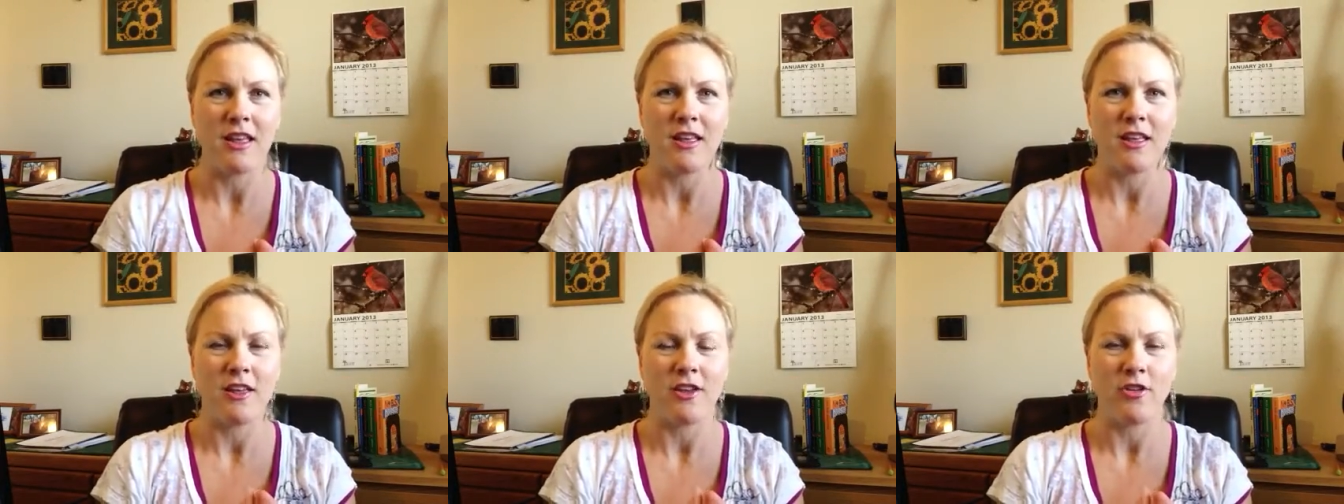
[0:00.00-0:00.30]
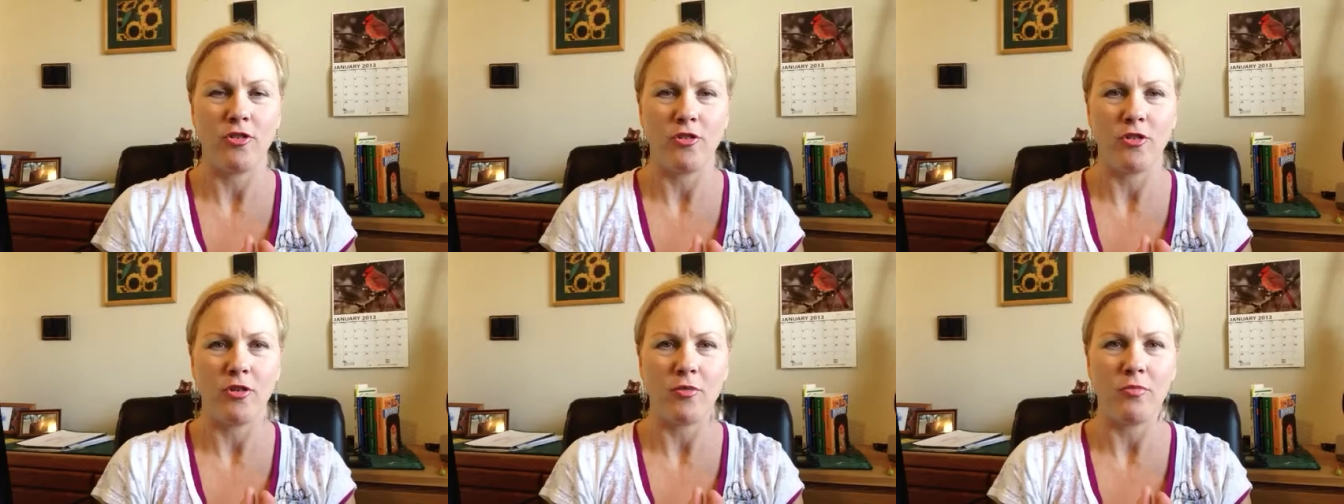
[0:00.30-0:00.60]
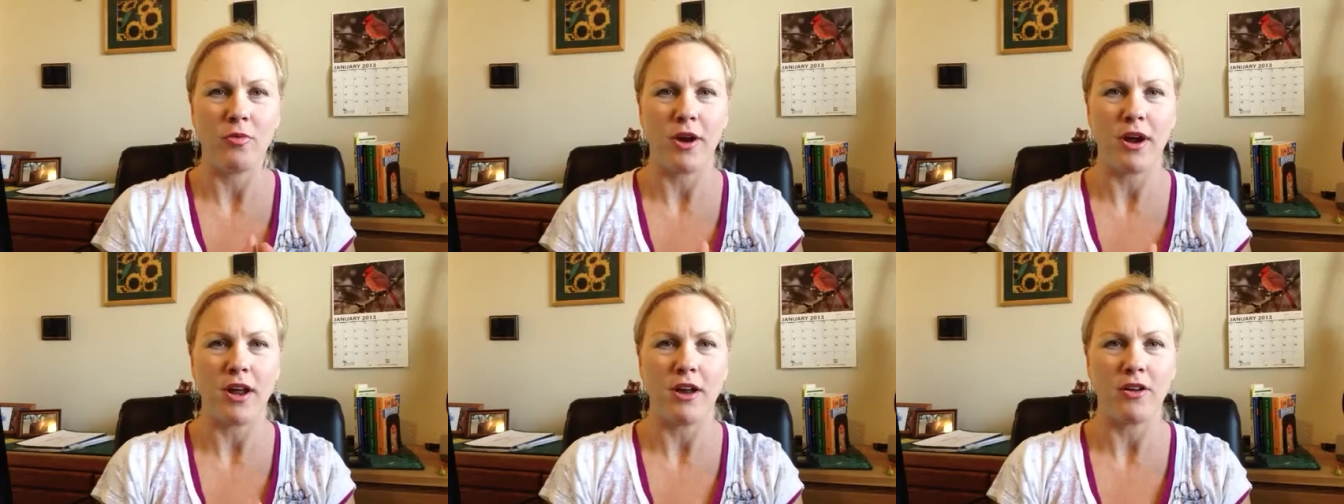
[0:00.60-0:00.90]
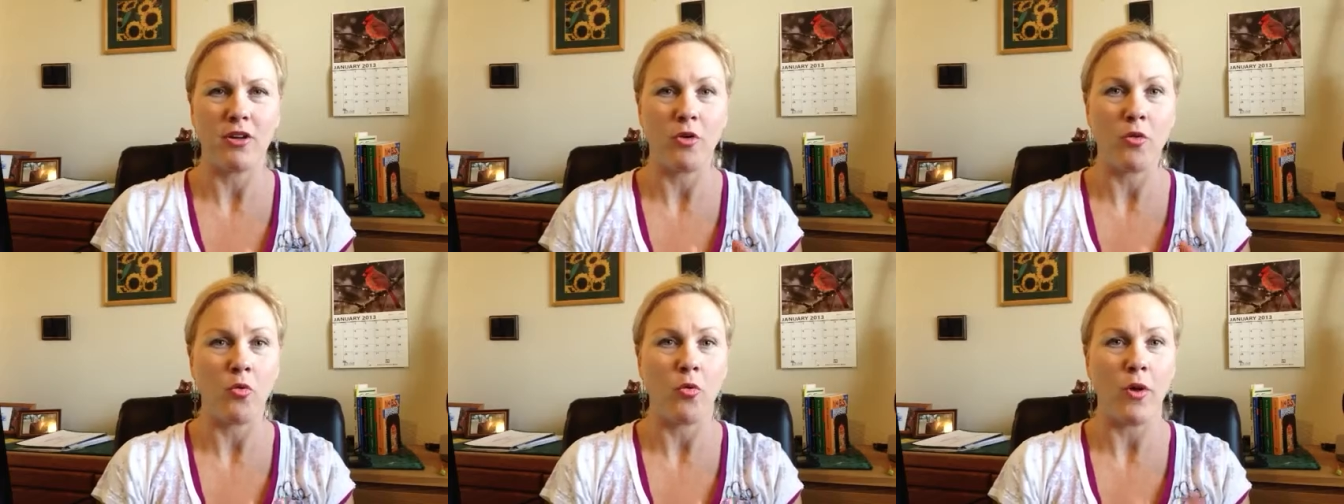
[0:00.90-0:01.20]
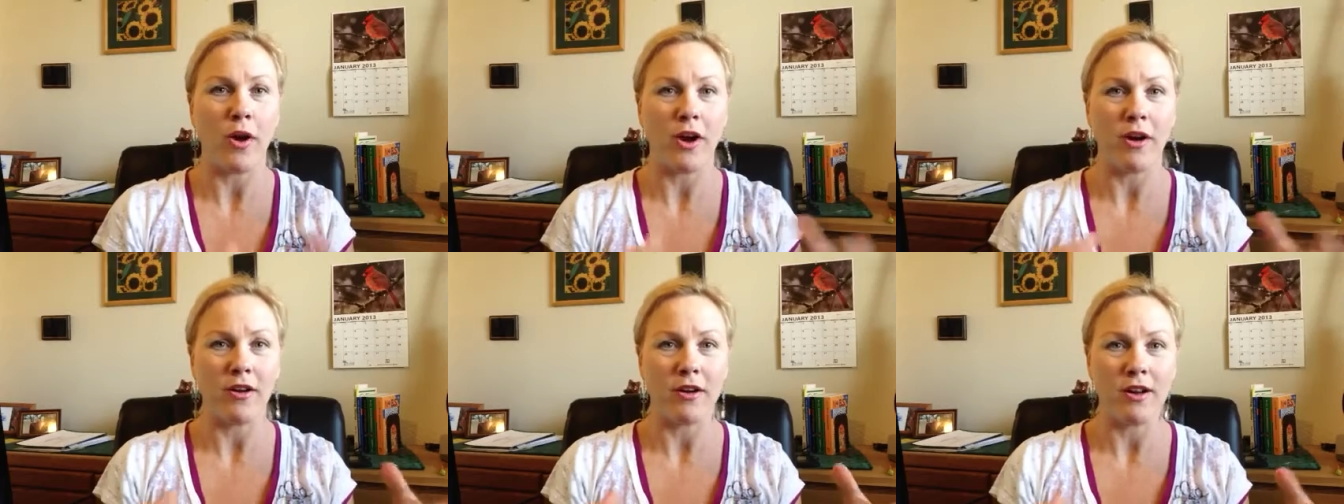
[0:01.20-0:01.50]
your brand
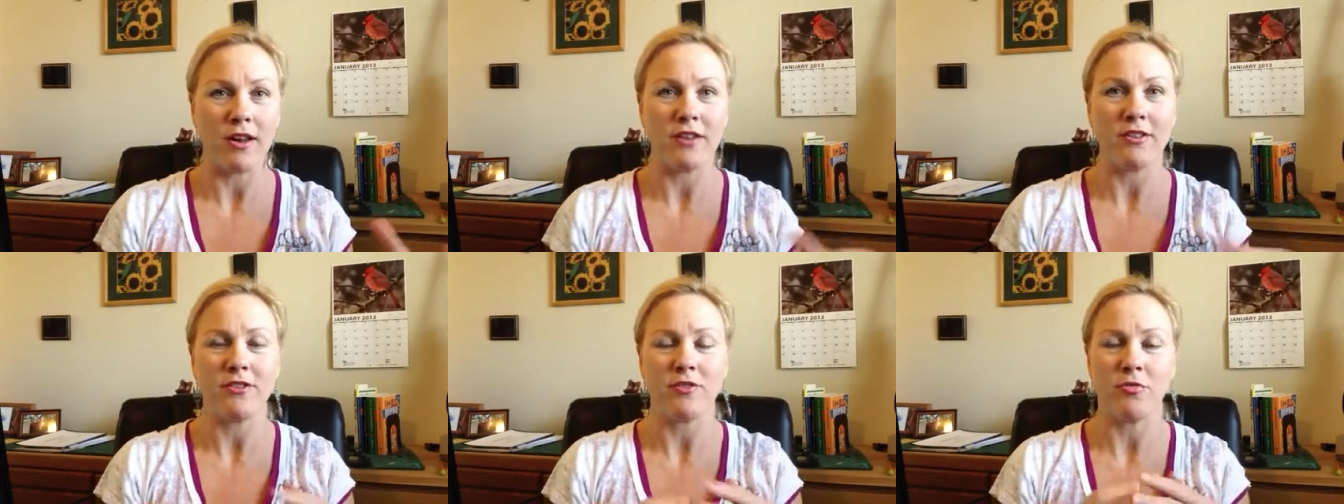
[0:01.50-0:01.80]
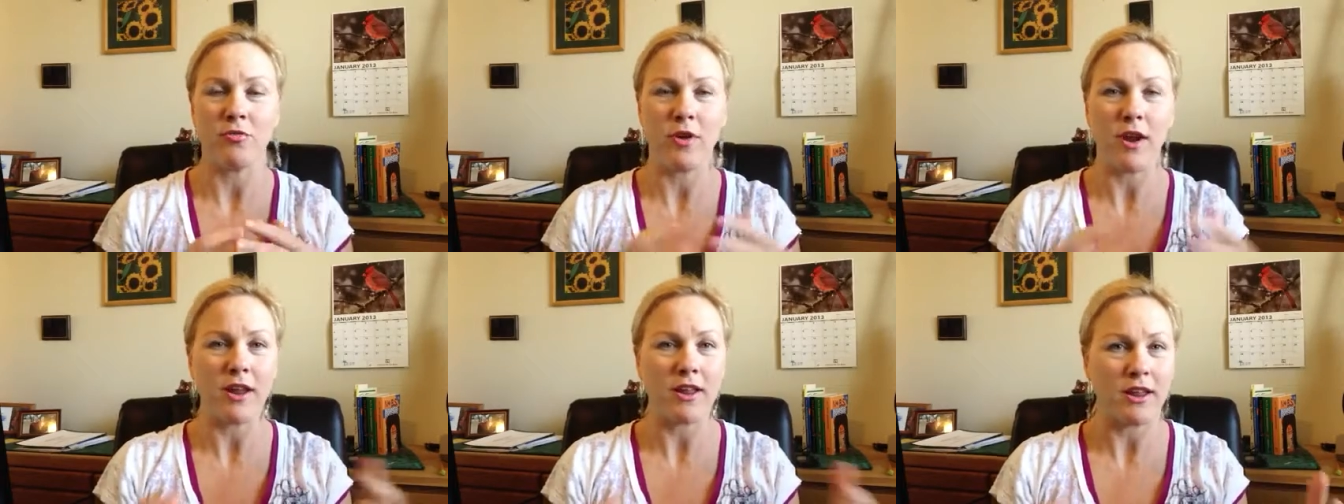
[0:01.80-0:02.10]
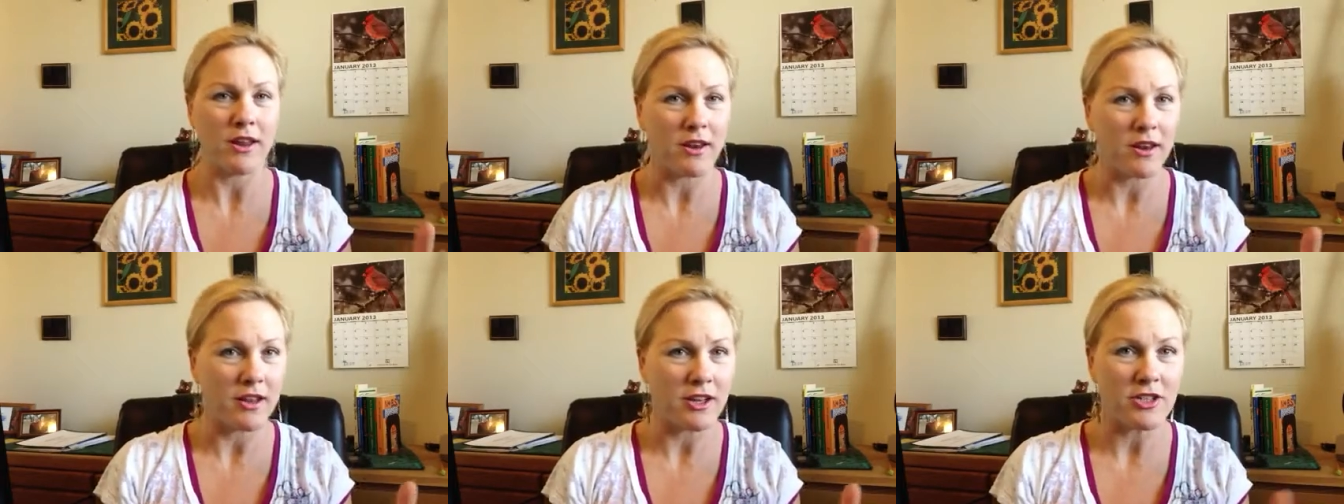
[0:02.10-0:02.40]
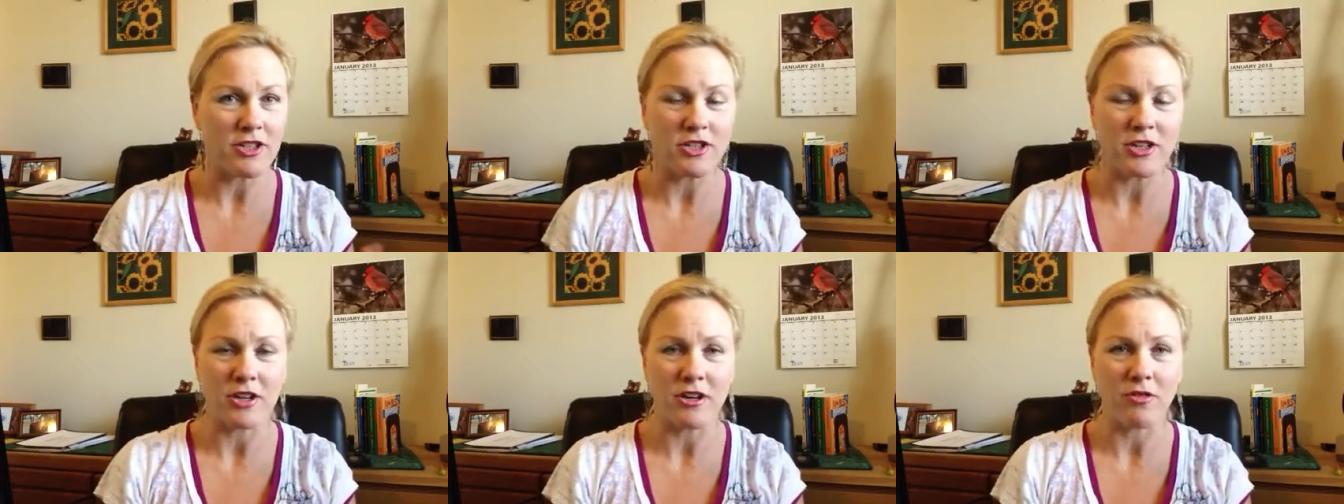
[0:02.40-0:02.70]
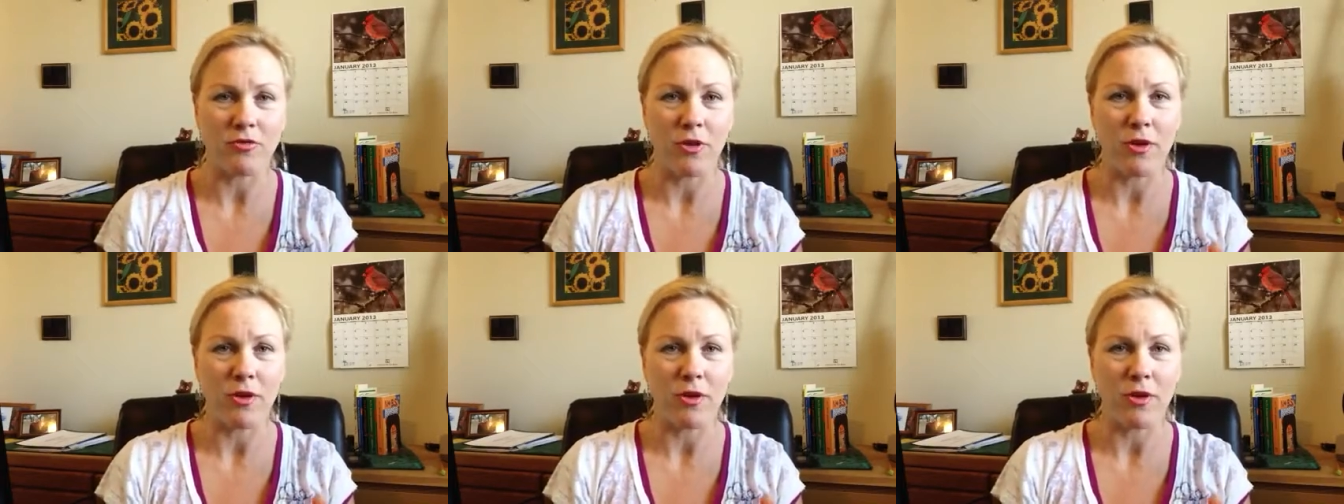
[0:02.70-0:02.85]
awareness, recognition,